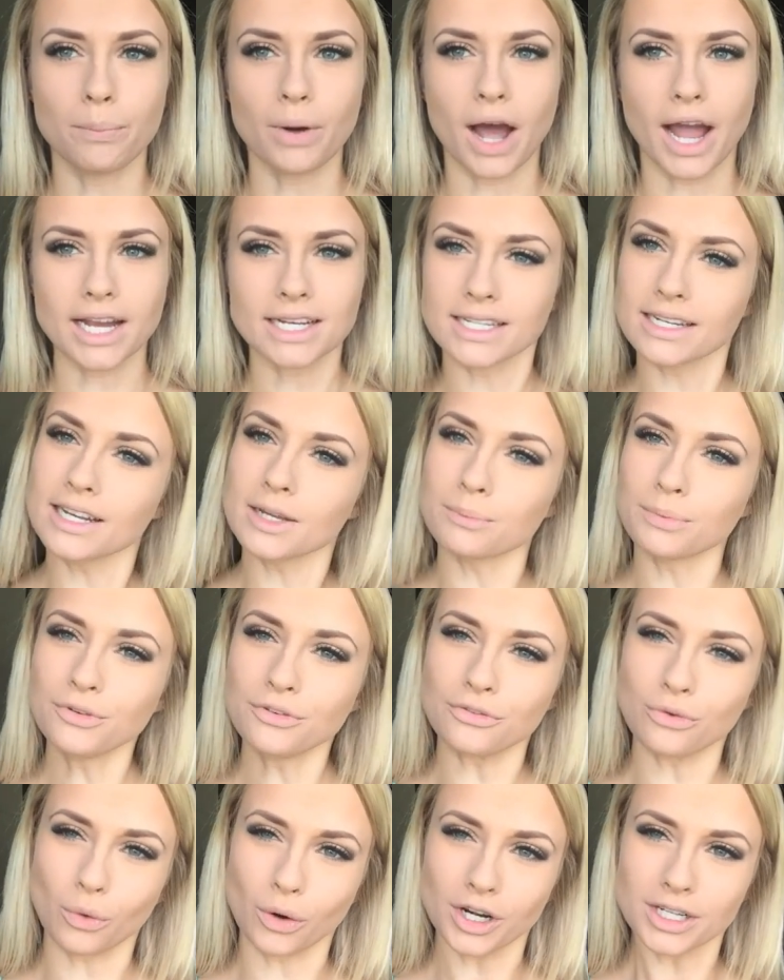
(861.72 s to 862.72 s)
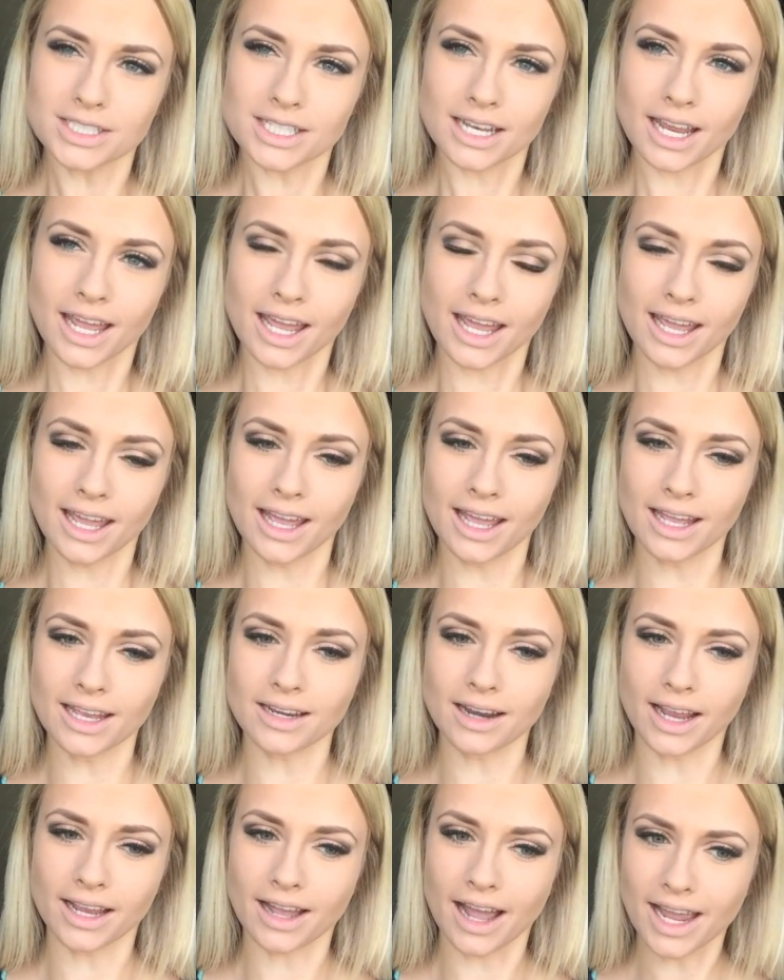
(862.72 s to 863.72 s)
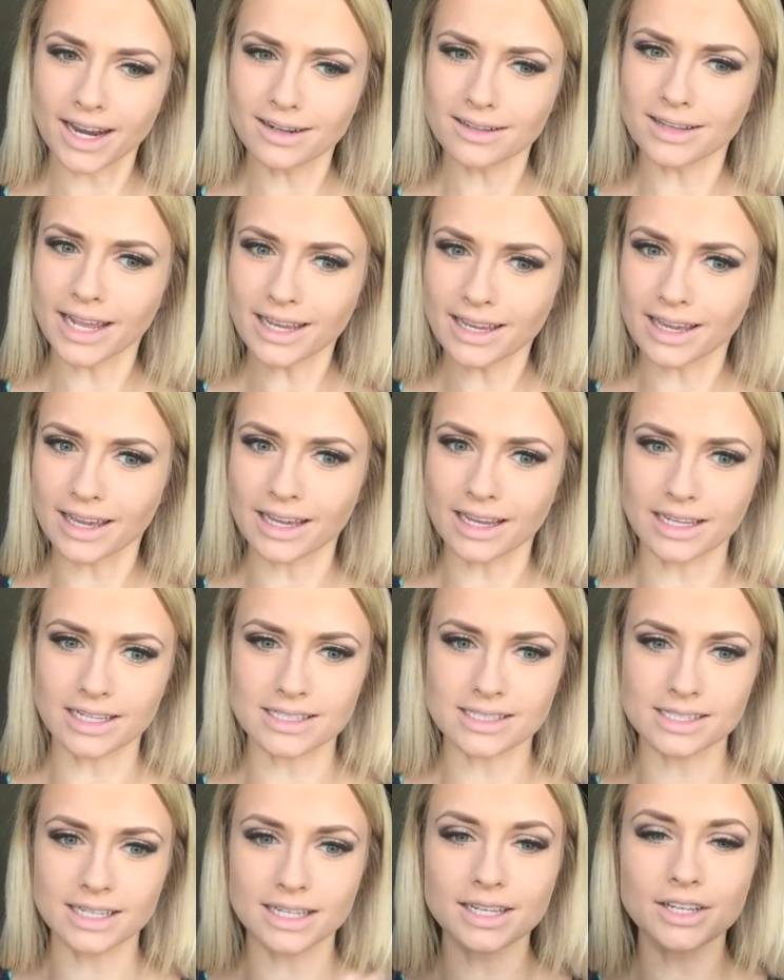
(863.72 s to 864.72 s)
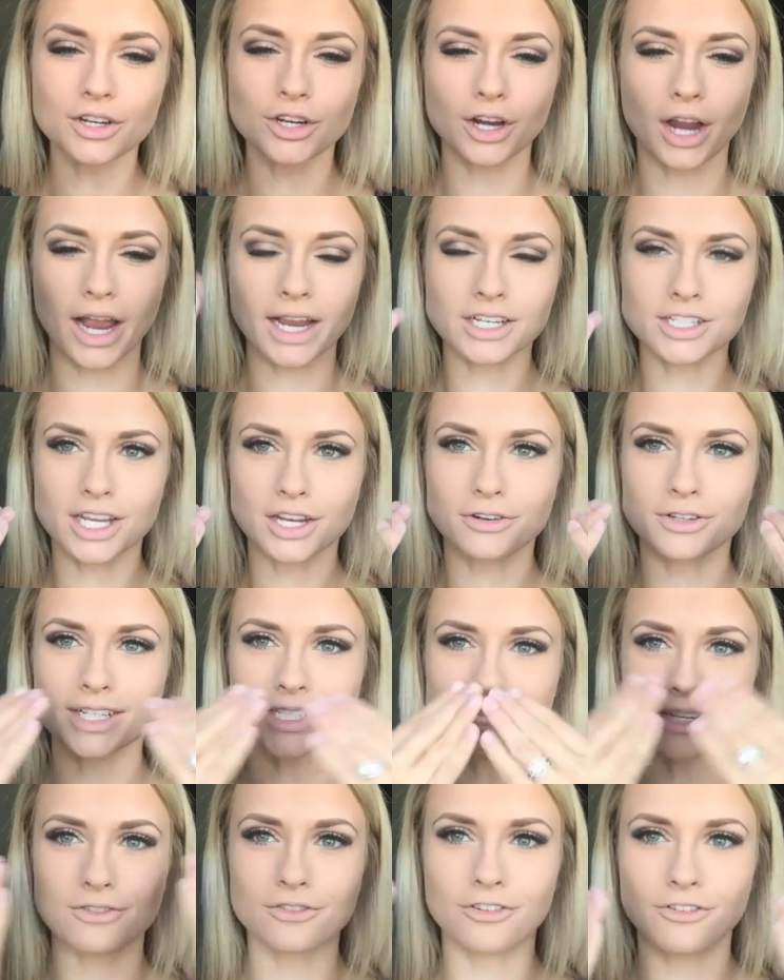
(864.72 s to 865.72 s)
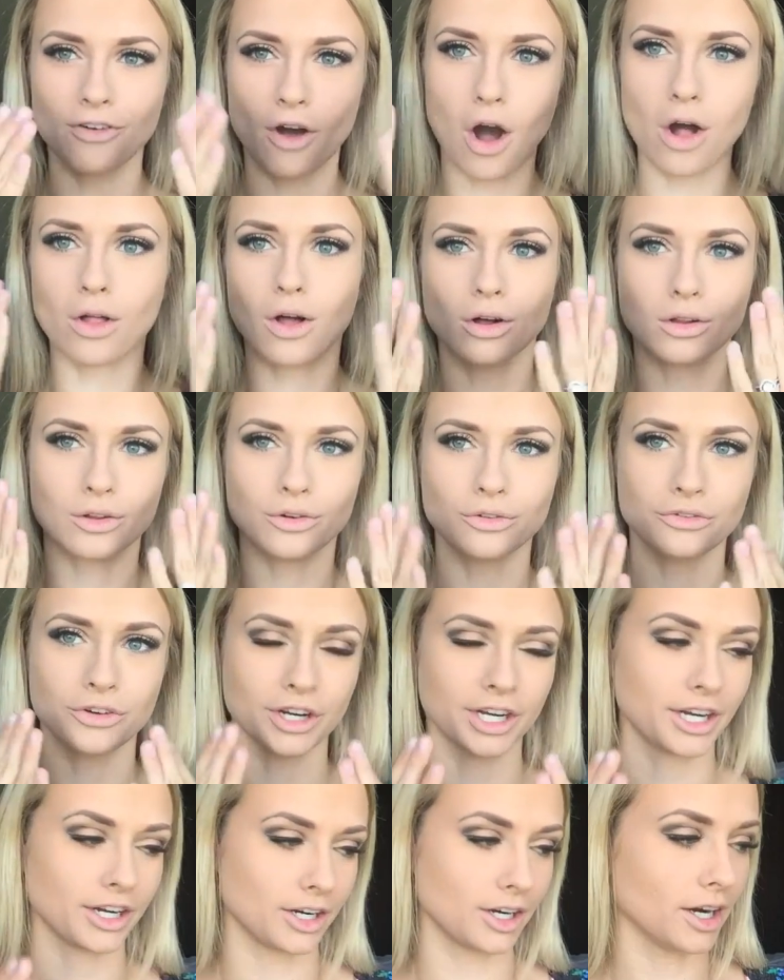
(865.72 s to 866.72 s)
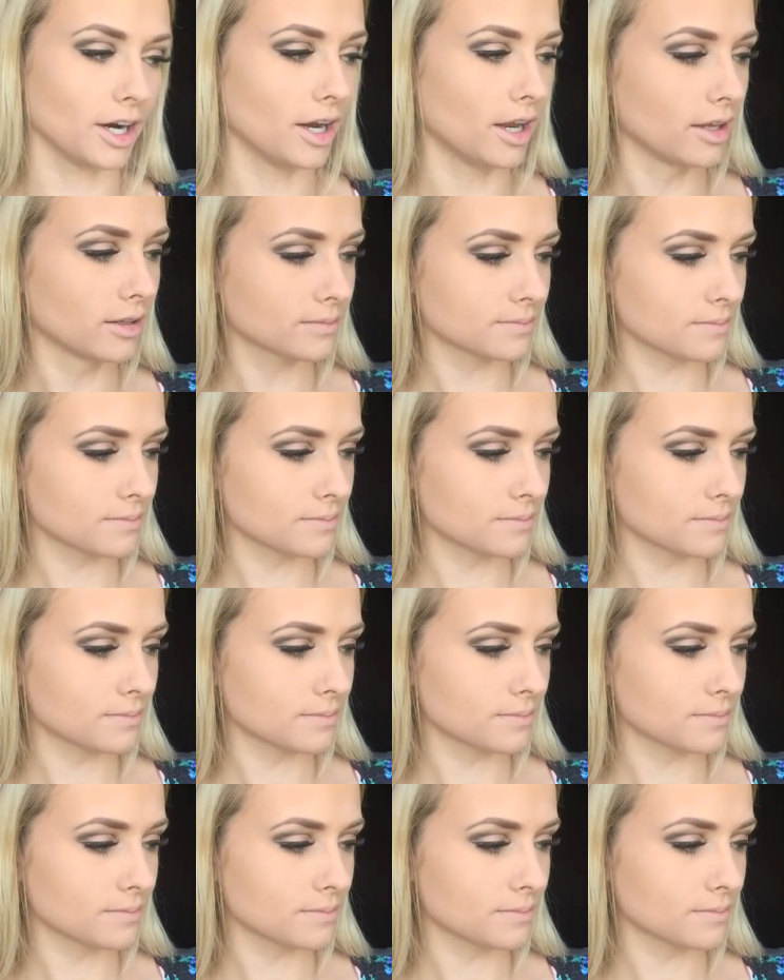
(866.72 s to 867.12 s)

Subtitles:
but I did it before today, and I kind of like it, because then your eyeshadow doesn't fall all over your